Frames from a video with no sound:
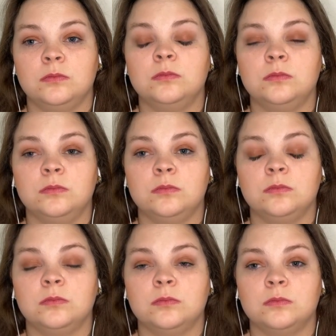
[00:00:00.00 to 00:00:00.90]

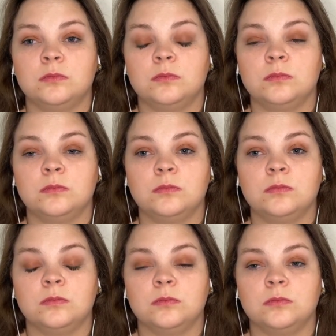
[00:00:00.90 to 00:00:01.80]

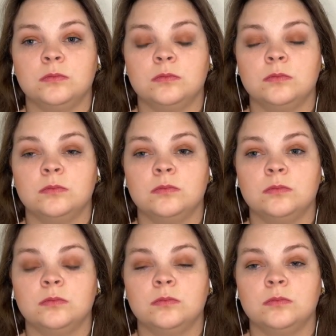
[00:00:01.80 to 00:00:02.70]

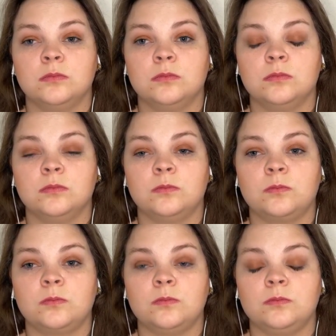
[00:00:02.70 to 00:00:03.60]

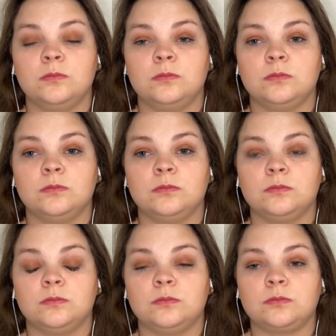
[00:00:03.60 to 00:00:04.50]

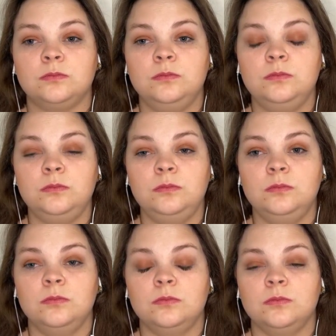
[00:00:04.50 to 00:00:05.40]

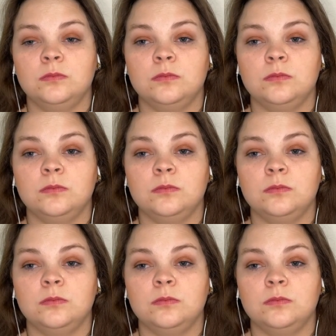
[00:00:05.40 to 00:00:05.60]
[no speech]